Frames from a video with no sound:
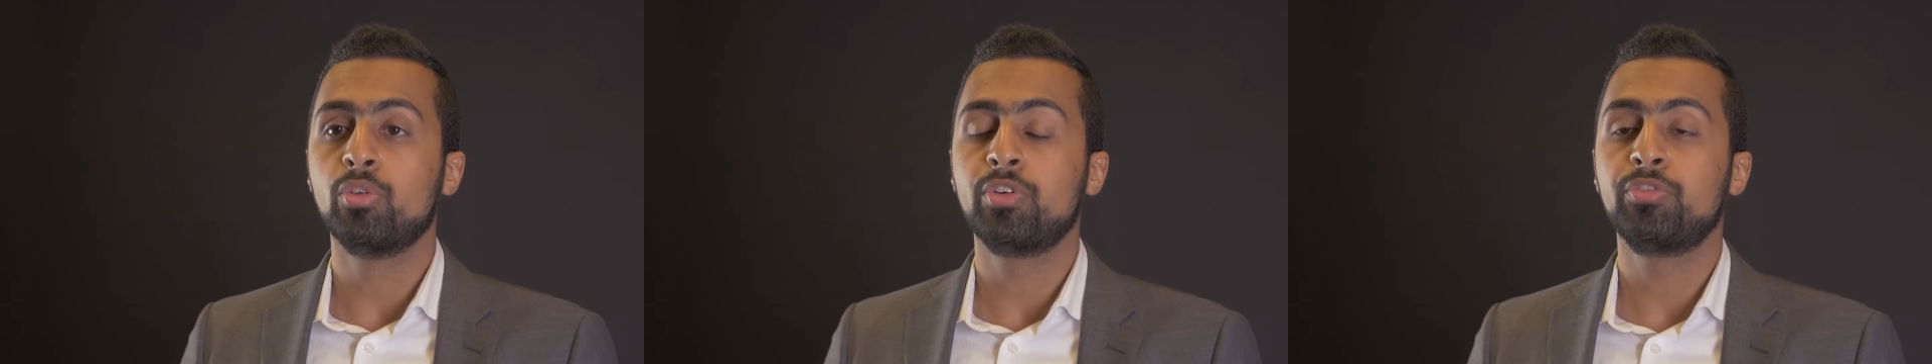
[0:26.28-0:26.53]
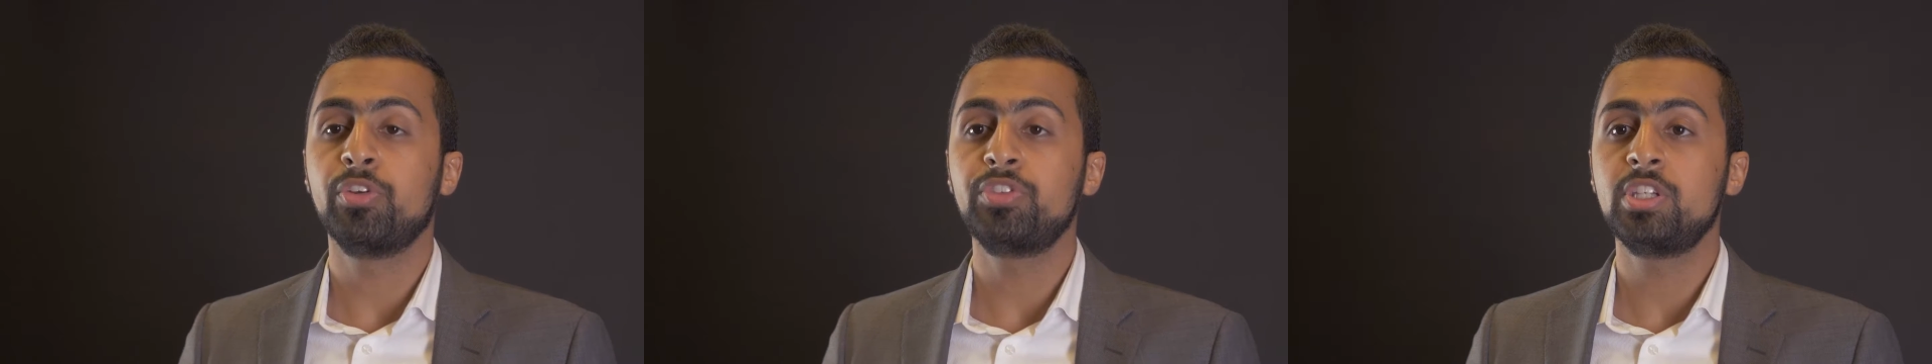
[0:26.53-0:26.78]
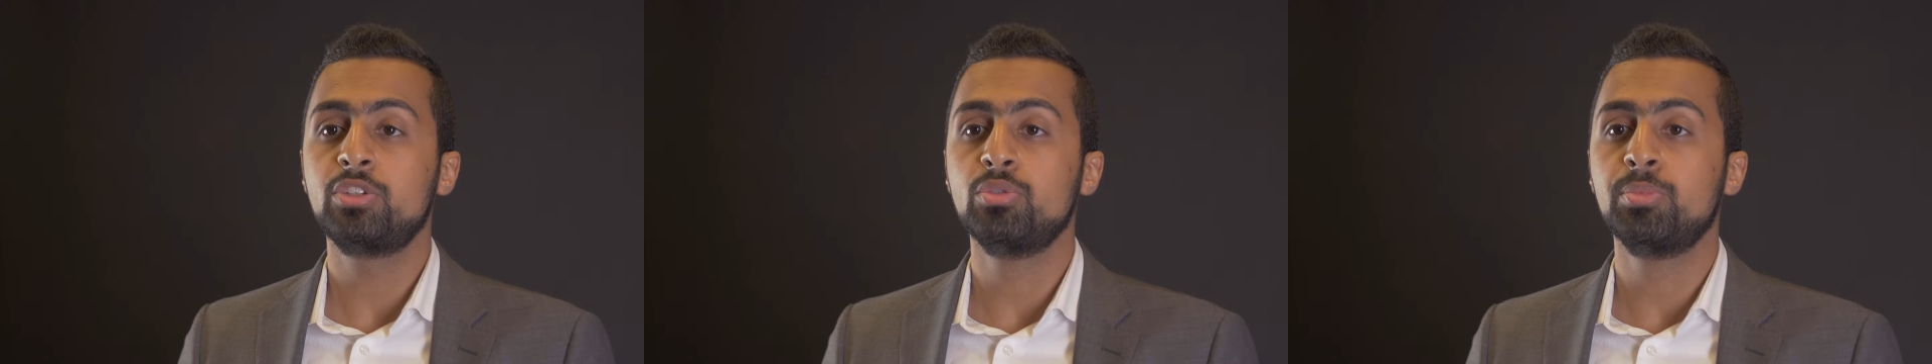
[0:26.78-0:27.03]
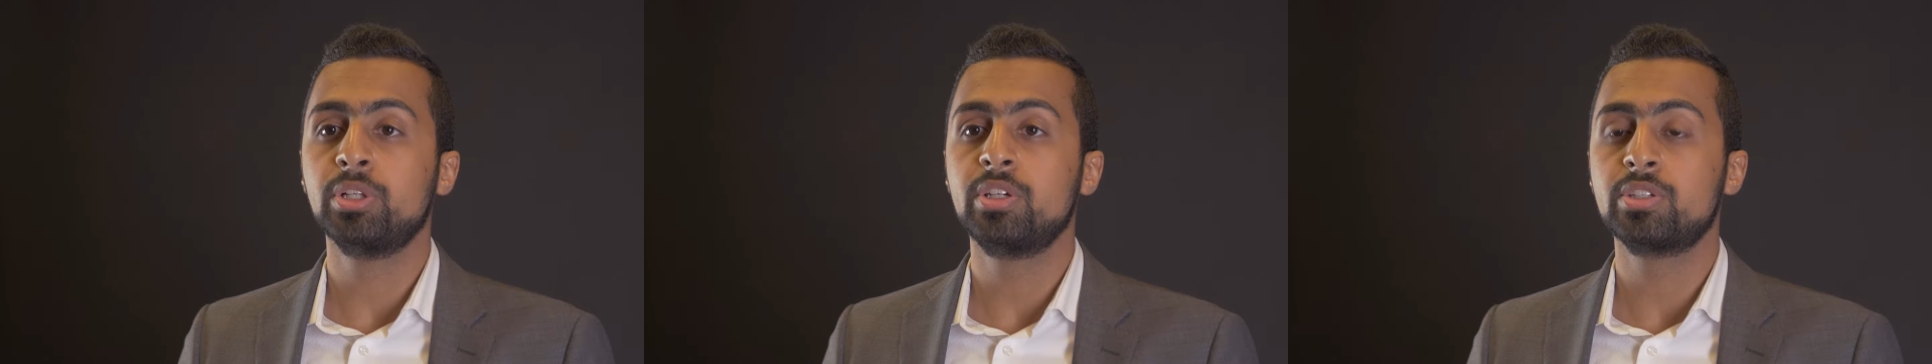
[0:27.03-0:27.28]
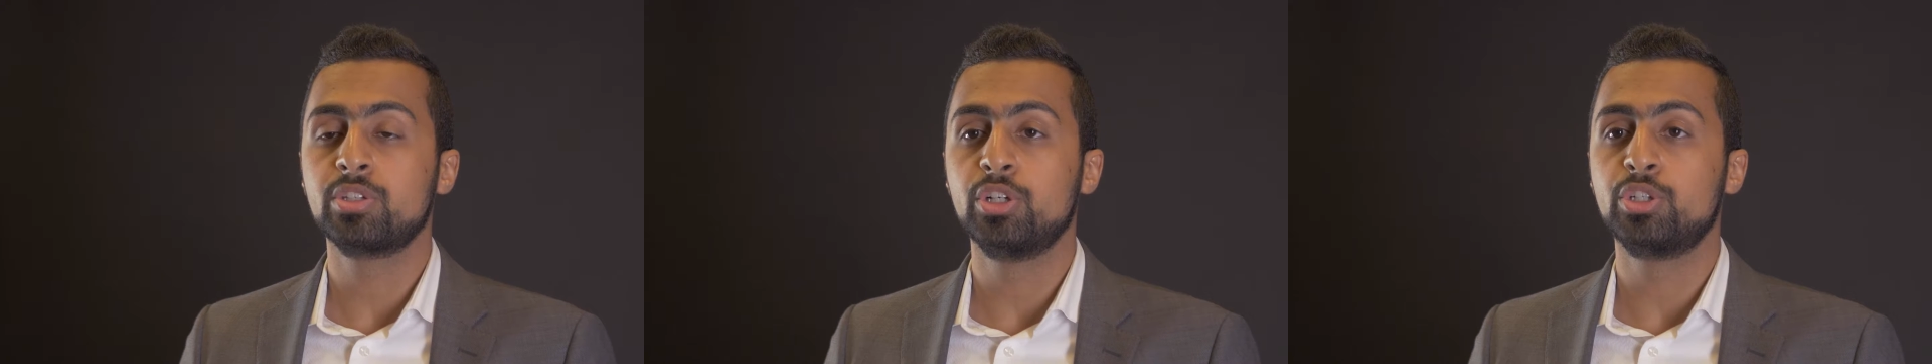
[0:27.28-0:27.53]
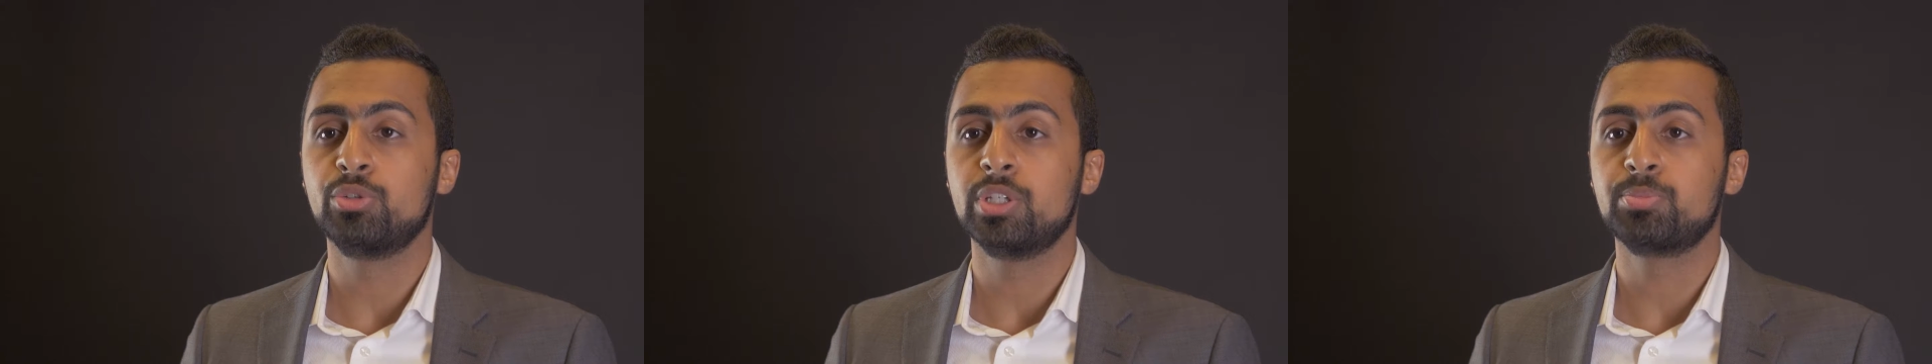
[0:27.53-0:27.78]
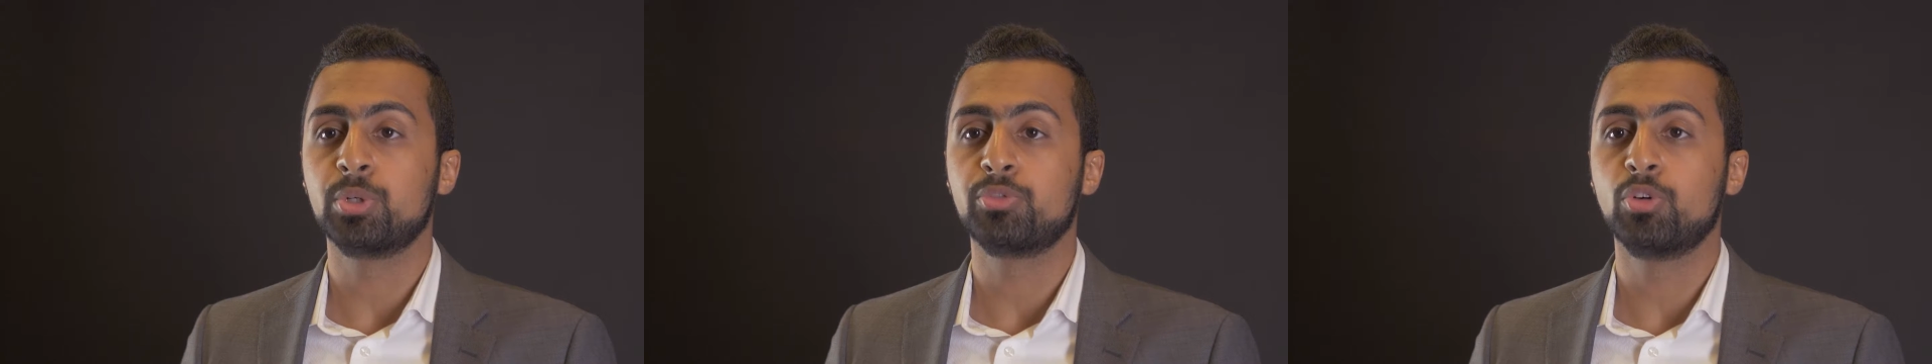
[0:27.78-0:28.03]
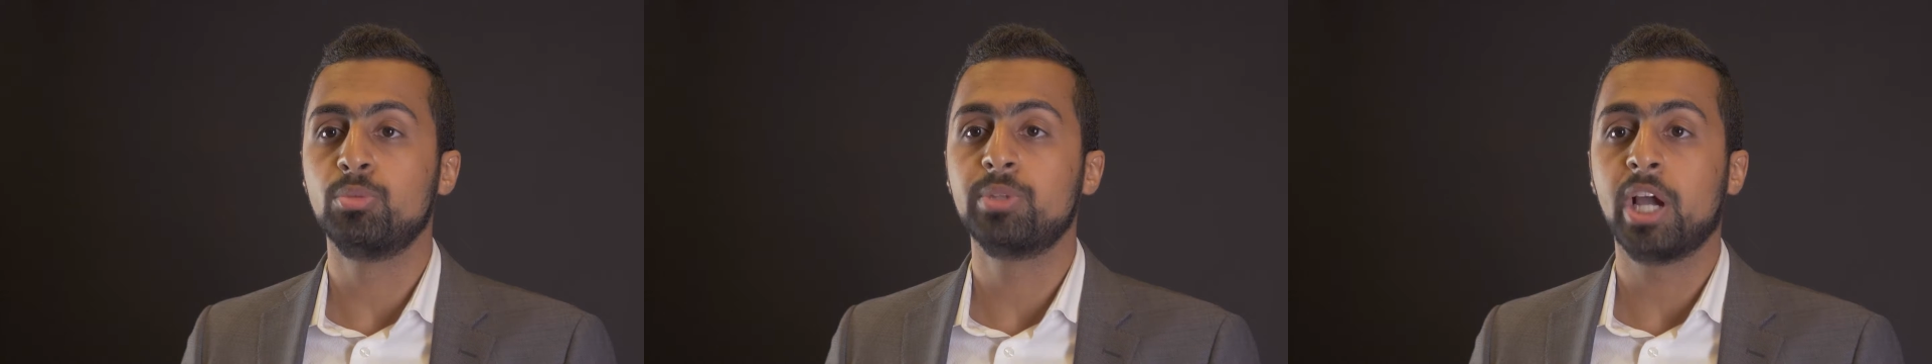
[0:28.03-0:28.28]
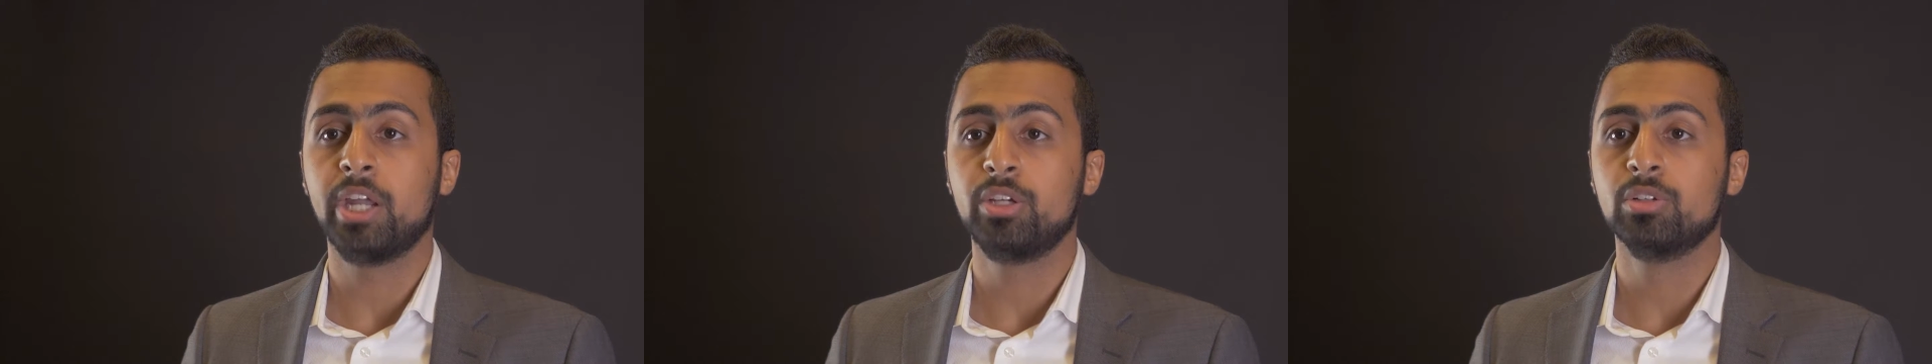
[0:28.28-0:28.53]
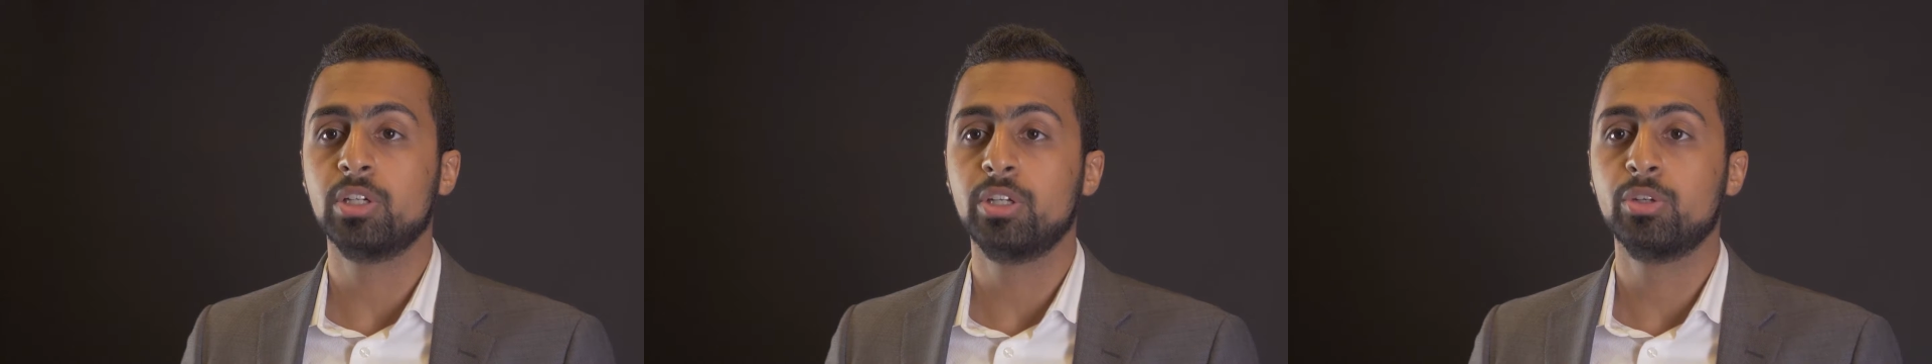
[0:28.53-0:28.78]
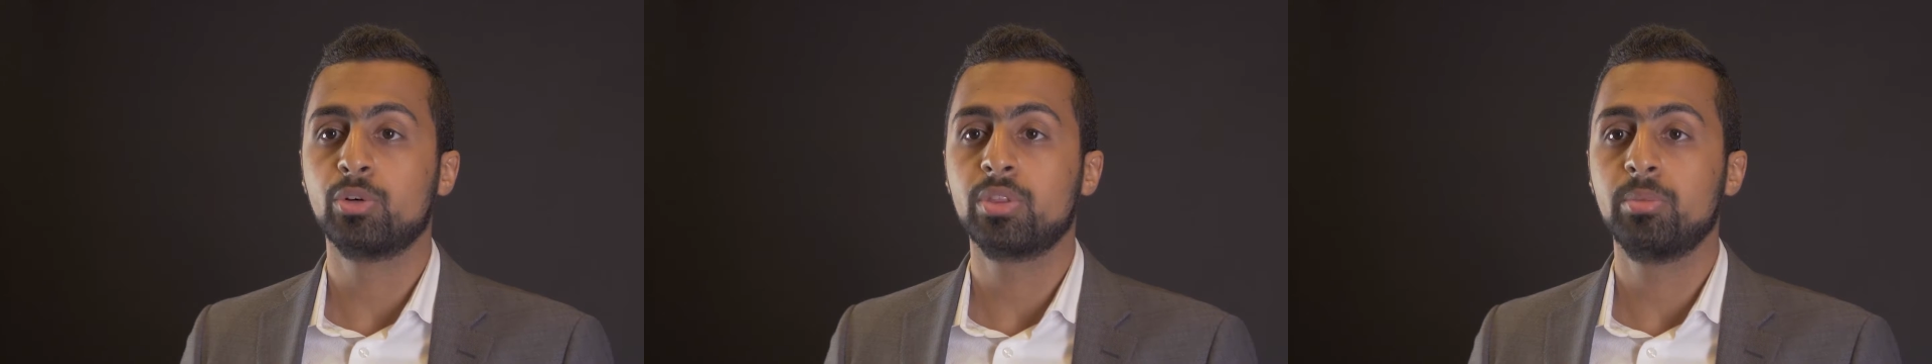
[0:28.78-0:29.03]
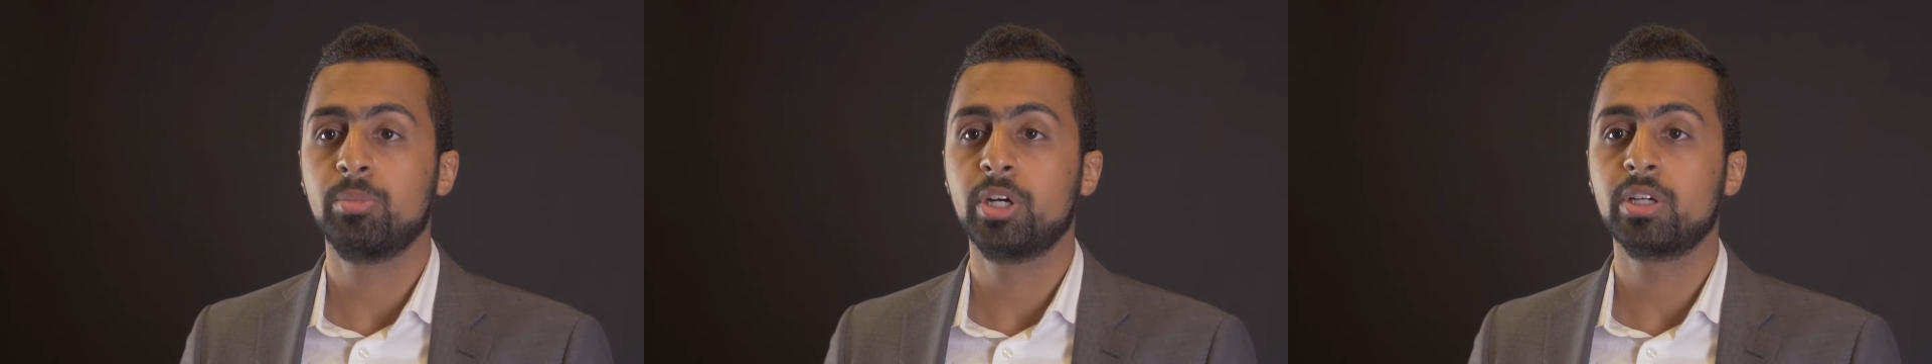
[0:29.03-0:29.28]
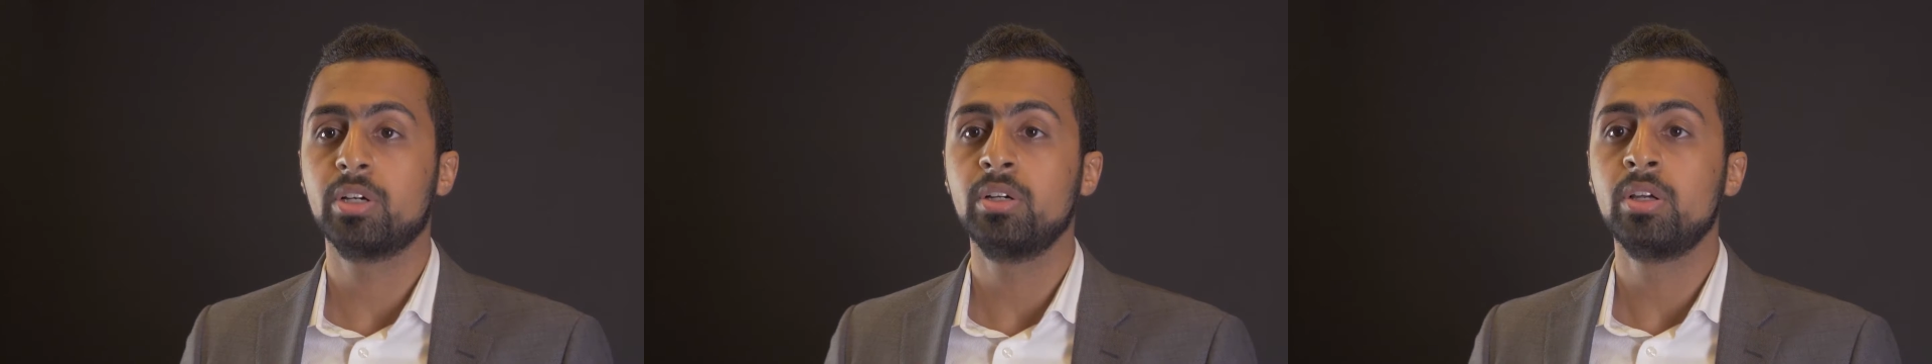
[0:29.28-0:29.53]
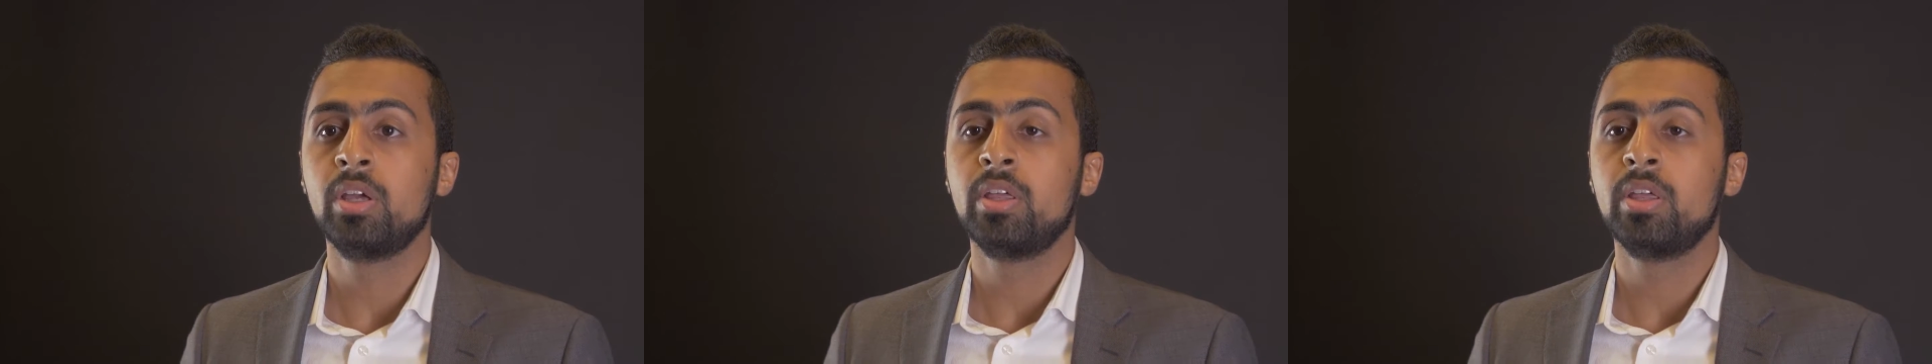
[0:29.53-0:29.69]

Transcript: over 52 million surgeries performed annually in North America,